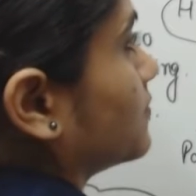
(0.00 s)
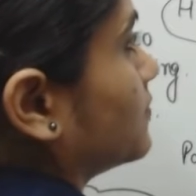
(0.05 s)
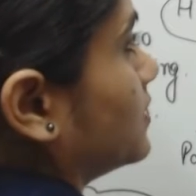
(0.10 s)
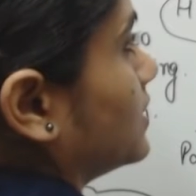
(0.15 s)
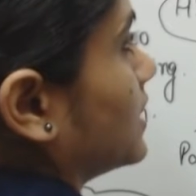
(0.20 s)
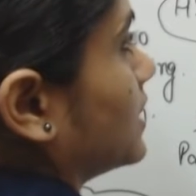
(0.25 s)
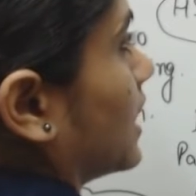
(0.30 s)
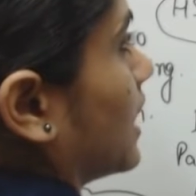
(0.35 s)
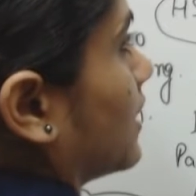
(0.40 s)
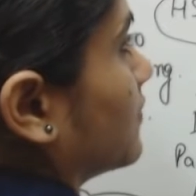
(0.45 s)

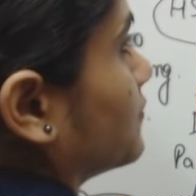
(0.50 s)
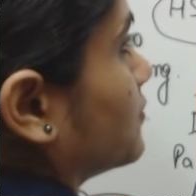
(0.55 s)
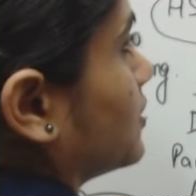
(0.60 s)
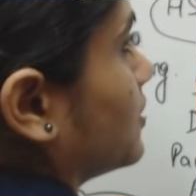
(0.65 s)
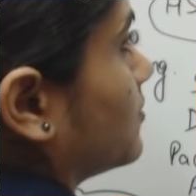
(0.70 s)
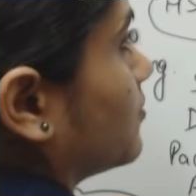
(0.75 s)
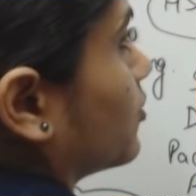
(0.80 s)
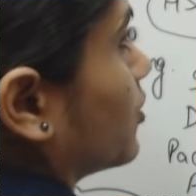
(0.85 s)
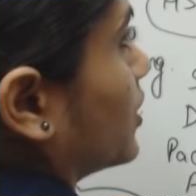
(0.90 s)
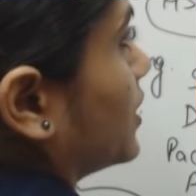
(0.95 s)
we have
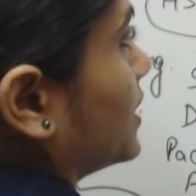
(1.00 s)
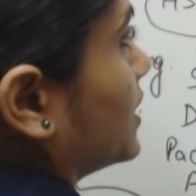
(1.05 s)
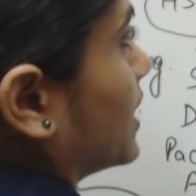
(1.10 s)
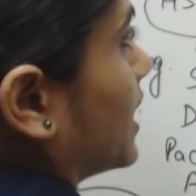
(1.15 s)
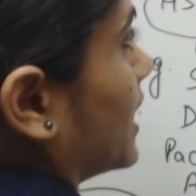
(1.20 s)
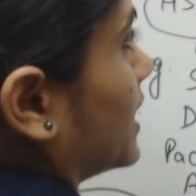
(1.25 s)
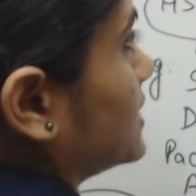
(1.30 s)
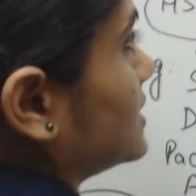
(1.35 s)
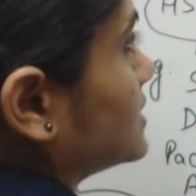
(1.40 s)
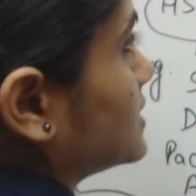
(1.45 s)

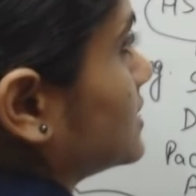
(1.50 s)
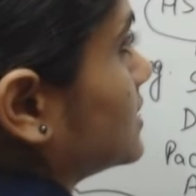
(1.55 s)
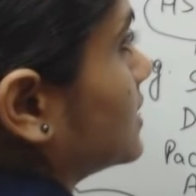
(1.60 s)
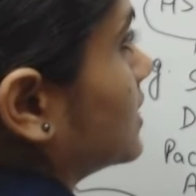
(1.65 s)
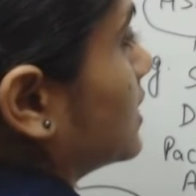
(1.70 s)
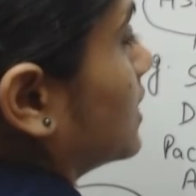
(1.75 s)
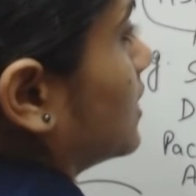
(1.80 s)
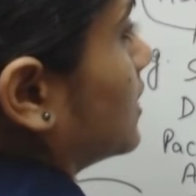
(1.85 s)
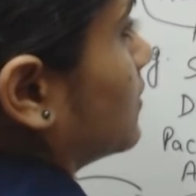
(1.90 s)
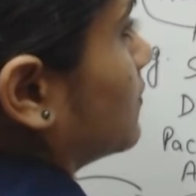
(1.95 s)

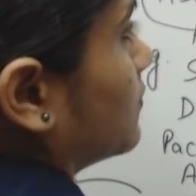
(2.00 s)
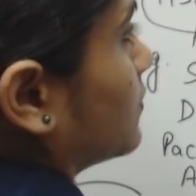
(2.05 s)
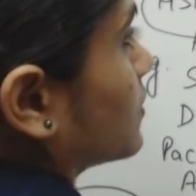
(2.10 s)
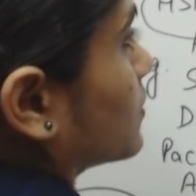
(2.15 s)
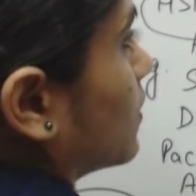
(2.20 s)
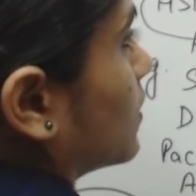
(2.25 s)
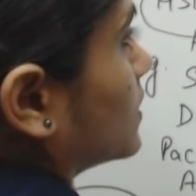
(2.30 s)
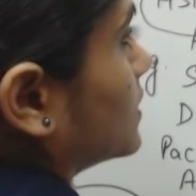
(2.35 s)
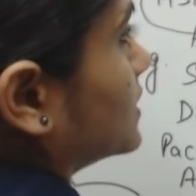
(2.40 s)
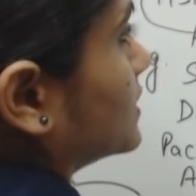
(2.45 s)
3.9G. We
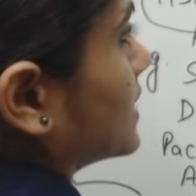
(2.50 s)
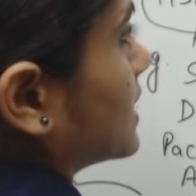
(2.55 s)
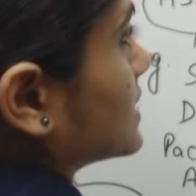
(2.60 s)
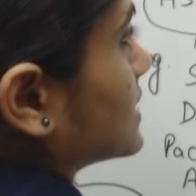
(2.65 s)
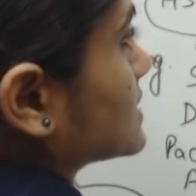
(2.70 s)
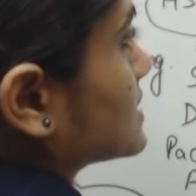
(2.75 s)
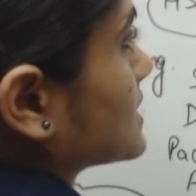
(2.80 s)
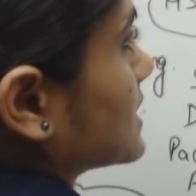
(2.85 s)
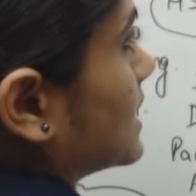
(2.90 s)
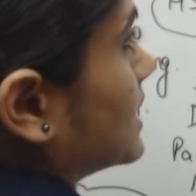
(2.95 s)
call it
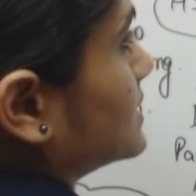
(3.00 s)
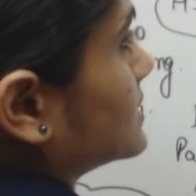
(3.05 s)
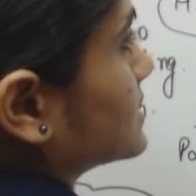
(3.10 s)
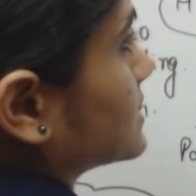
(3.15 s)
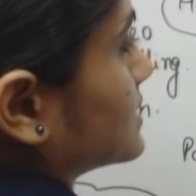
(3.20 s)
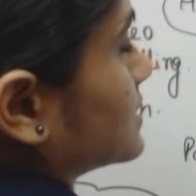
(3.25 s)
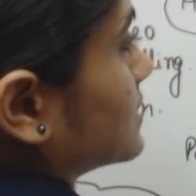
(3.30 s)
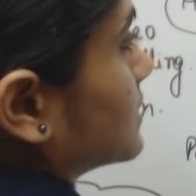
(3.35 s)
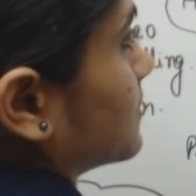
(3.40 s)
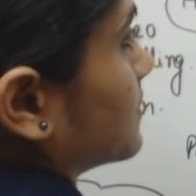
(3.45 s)
as
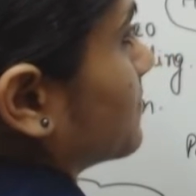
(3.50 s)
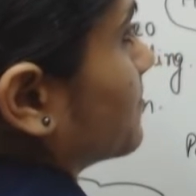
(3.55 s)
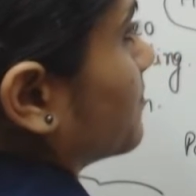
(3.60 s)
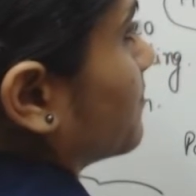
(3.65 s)
LT,